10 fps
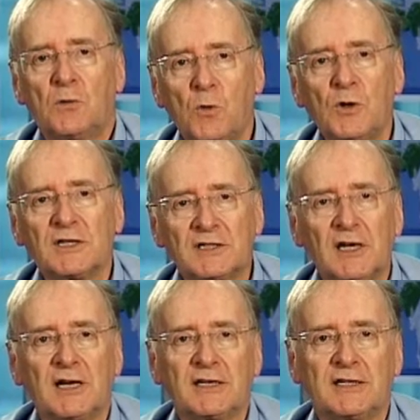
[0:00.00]
Water
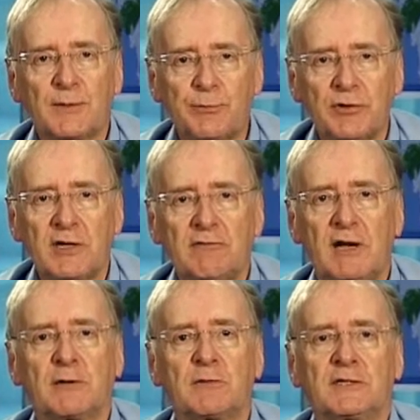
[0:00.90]
data is a
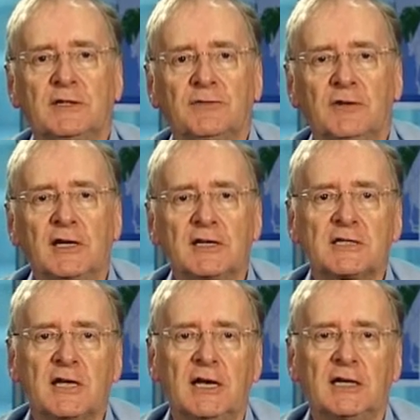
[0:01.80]
prerequisite for
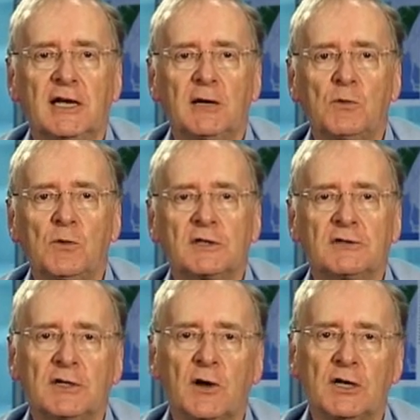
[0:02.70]
understanding how
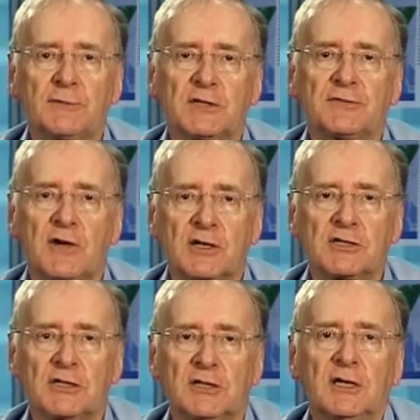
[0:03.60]
water economies
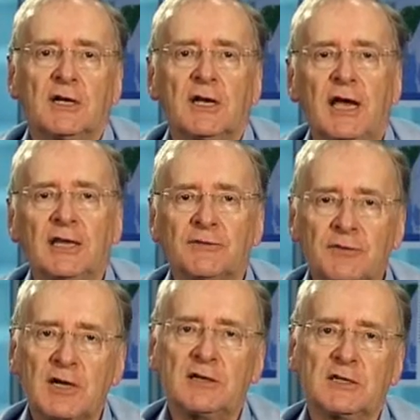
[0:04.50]
function and the
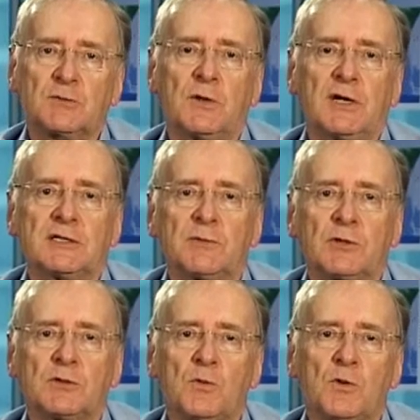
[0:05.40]
various ways in
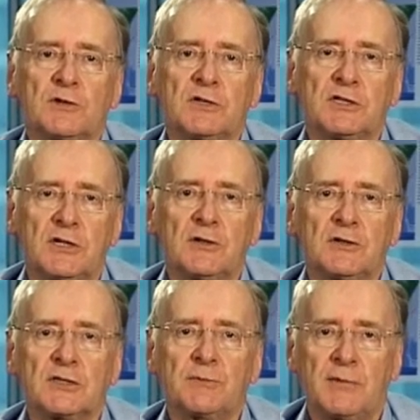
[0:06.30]
which water is
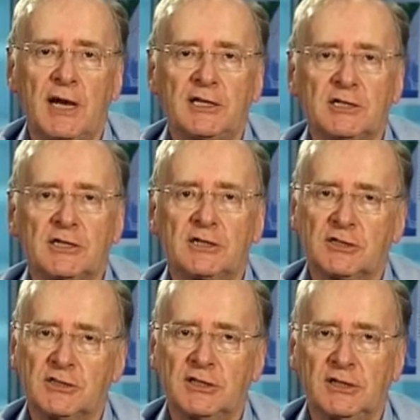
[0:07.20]
used, managed
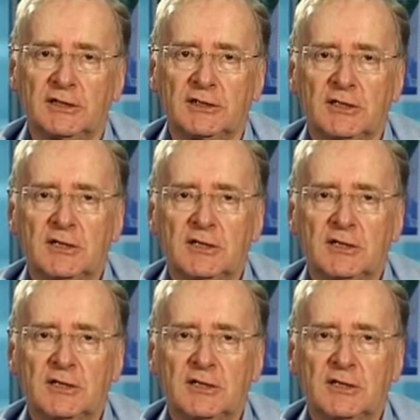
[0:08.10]
and shared.